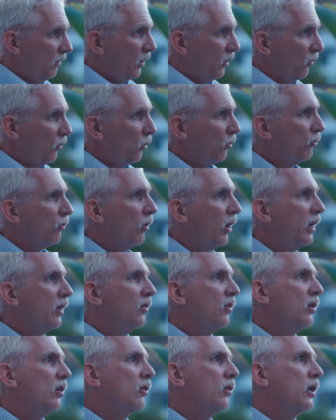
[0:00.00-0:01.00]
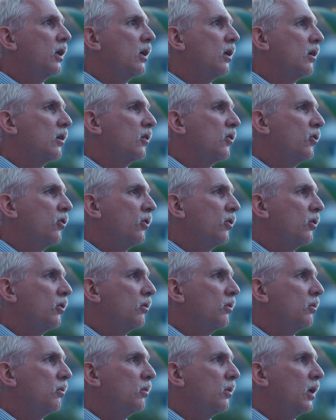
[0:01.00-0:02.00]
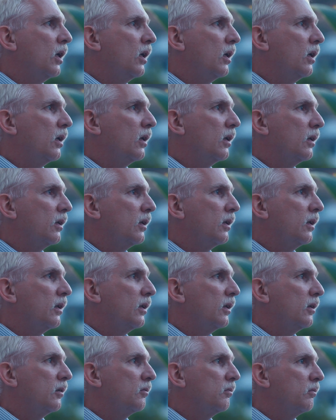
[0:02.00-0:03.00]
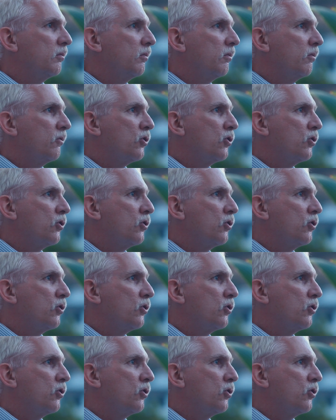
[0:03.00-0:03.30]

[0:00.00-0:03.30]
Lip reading: those criteria to